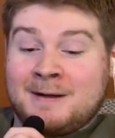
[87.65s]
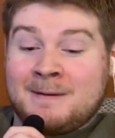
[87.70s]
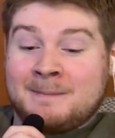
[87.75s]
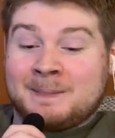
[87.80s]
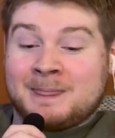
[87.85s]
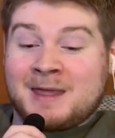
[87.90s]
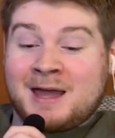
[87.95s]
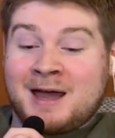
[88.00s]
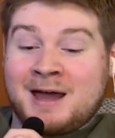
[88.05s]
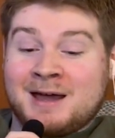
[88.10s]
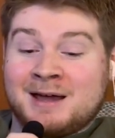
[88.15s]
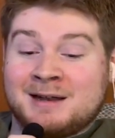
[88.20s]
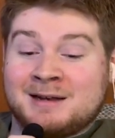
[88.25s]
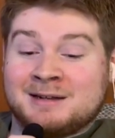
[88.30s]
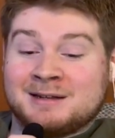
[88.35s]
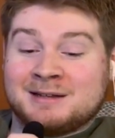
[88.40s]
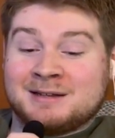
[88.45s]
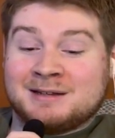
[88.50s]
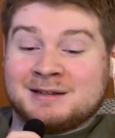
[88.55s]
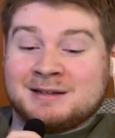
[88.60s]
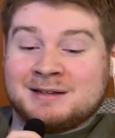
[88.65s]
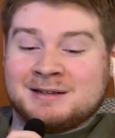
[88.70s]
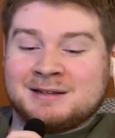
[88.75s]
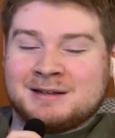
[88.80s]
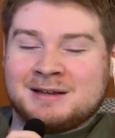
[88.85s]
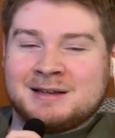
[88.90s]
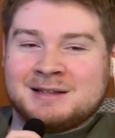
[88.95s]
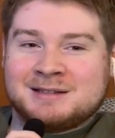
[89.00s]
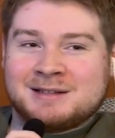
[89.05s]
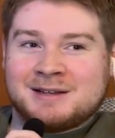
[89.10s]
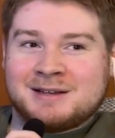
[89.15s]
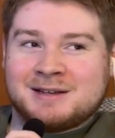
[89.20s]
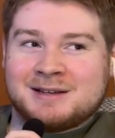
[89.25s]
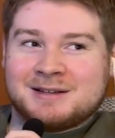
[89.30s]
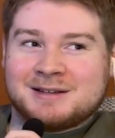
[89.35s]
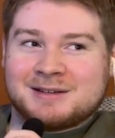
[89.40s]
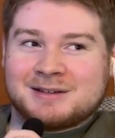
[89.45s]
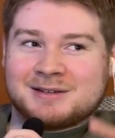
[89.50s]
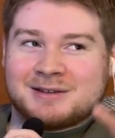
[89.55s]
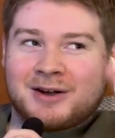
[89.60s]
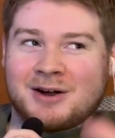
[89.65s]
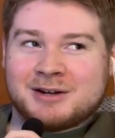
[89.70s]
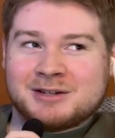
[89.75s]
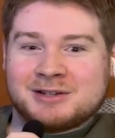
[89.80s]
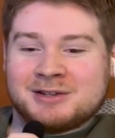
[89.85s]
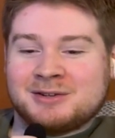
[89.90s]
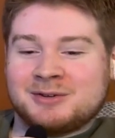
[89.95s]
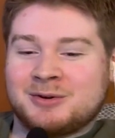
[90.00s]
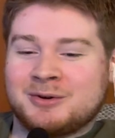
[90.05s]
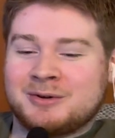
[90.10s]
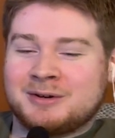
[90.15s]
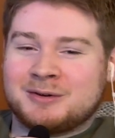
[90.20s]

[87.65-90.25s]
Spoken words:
and it's a cartoon